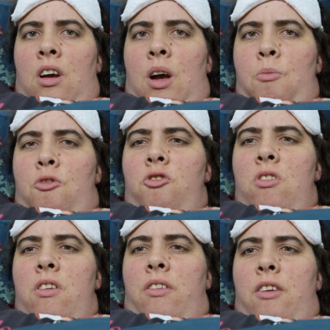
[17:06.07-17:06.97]
I'm still
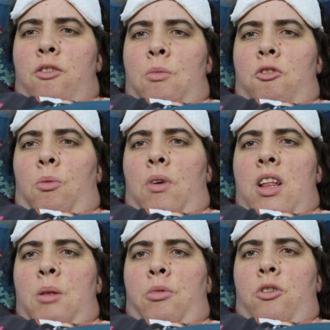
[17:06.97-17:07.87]
trying not to give too much away
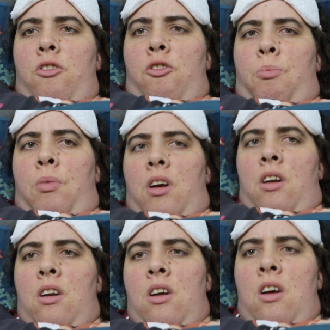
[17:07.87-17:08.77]
in the books,
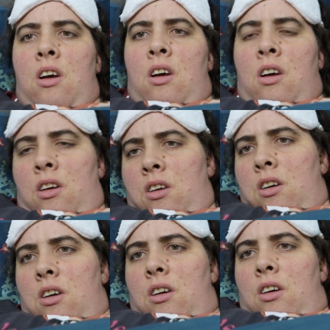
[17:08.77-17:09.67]
but
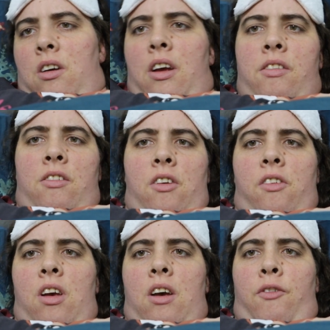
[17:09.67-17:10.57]
it
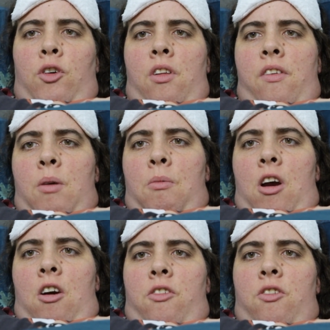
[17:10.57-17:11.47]
does have all the same
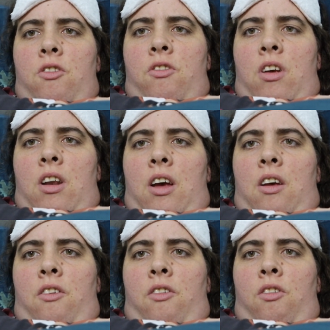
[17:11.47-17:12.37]
characters. It
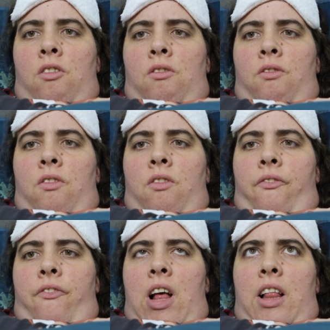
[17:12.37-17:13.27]
has
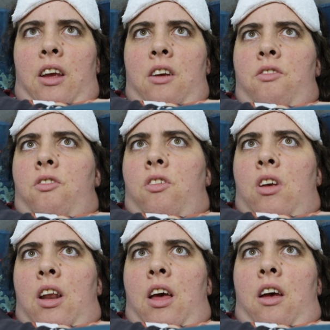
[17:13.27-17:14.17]
Valiant,
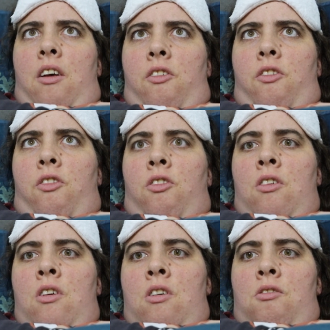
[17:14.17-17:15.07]
it has
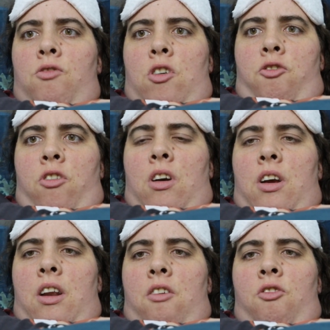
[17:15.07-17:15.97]
Roger,
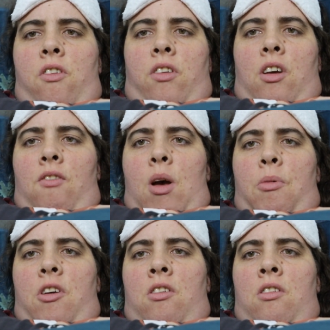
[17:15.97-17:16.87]
it has Jessica
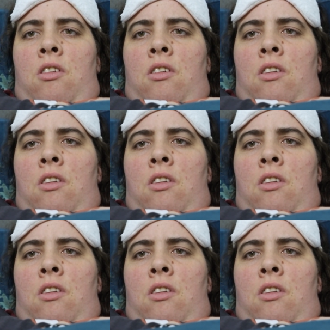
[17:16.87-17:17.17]
Rabbit.